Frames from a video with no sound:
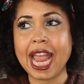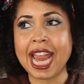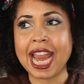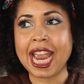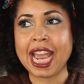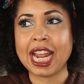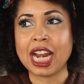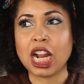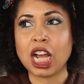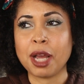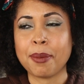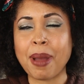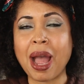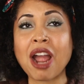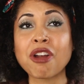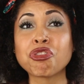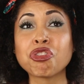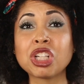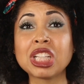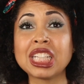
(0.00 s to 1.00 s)
and
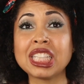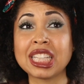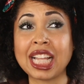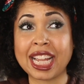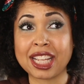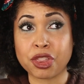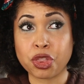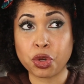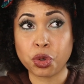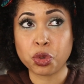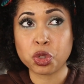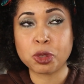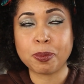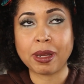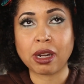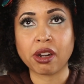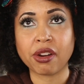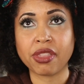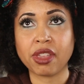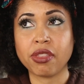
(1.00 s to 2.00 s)
I really like those
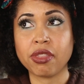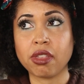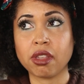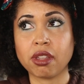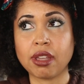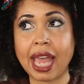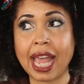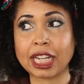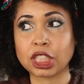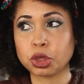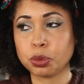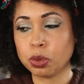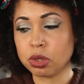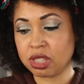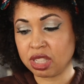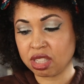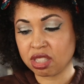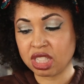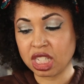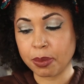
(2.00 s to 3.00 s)
better than the actual
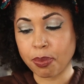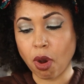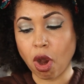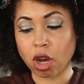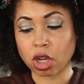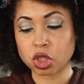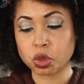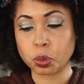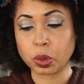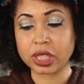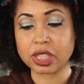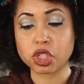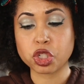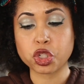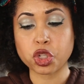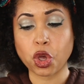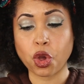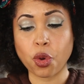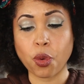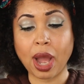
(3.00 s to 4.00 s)
Disney Parks ones.
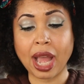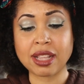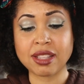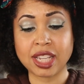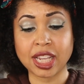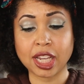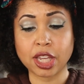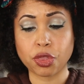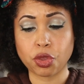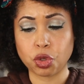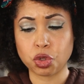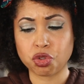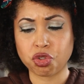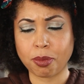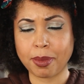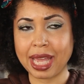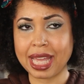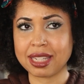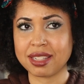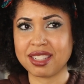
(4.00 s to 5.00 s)
So I did get those
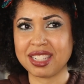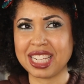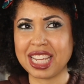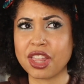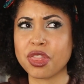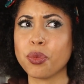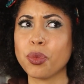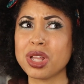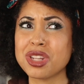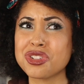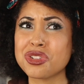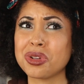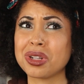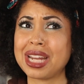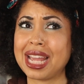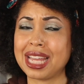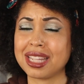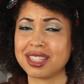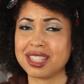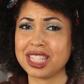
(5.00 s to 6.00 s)
from Etsy, and the ones on
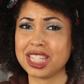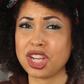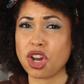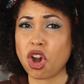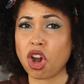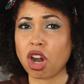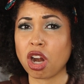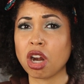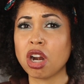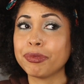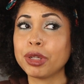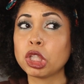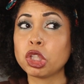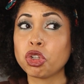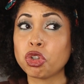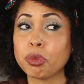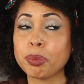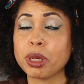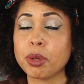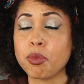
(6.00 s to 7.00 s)
Etsy are a
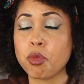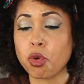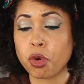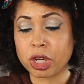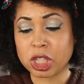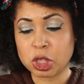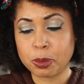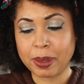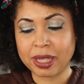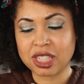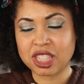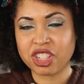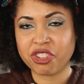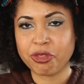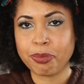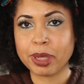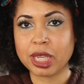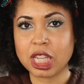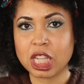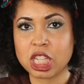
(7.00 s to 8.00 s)
little bit more expensive
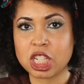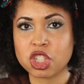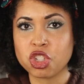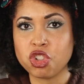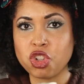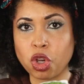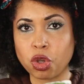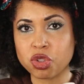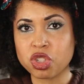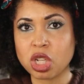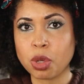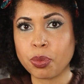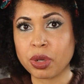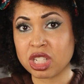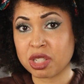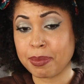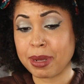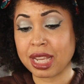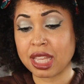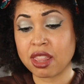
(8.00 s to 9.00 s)
because, you know,
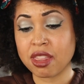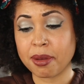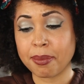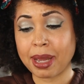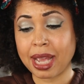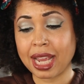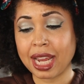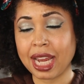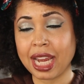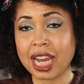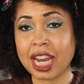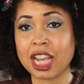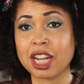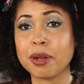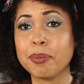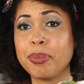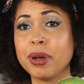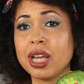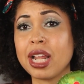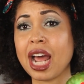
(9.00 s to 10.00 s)
someone's making them by
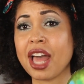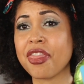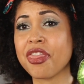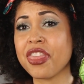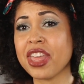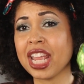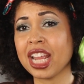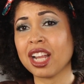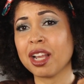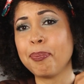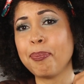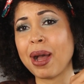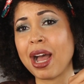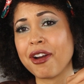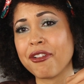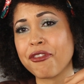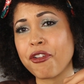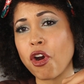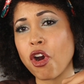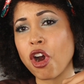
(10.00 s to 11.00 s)
hand. But I think by
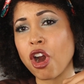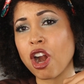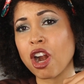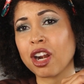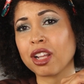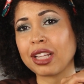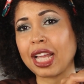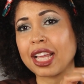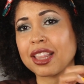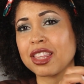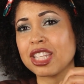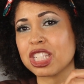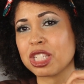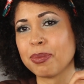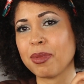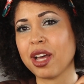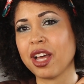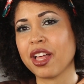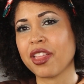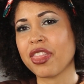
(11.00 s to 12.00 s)
far, like this
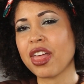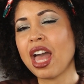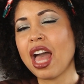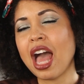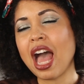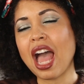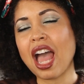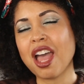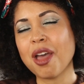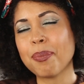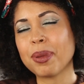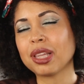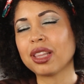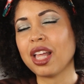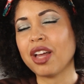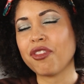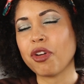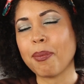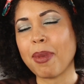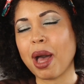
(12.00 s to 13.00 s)
month, I have been
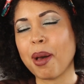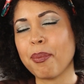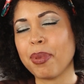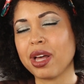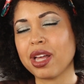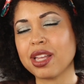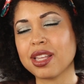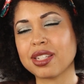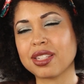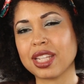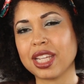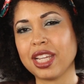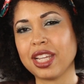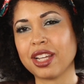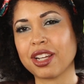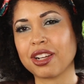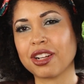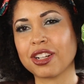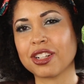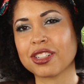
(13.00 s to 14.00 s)
loving my buzz
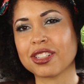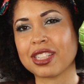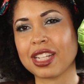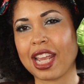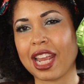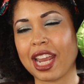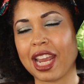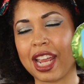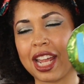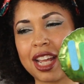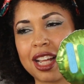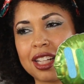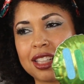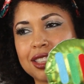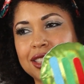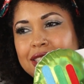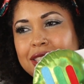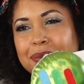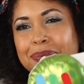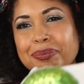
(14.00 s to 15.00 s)
ears,
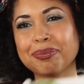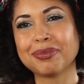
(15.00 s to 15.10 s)
and